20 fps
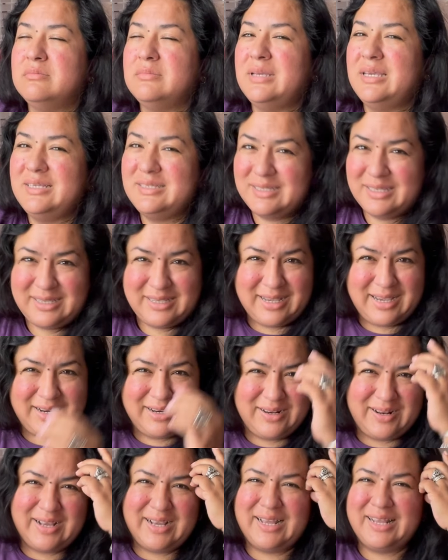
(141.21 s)
Is it? I
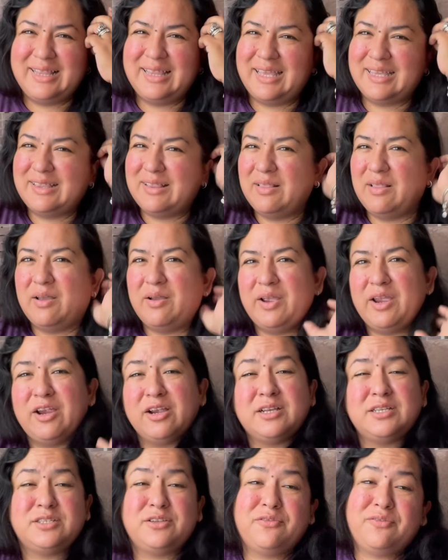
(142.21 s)
don't know, I kind of like the long
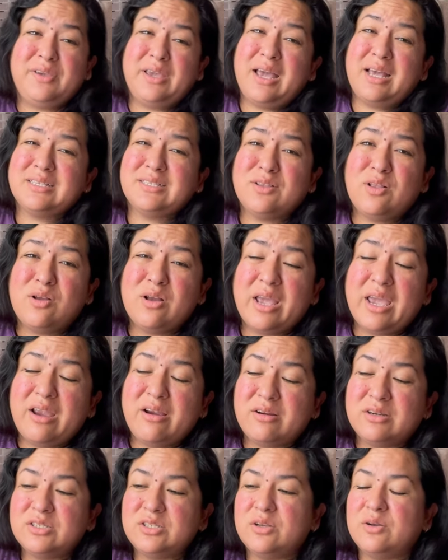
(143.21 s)
hair because Sophia has long hair.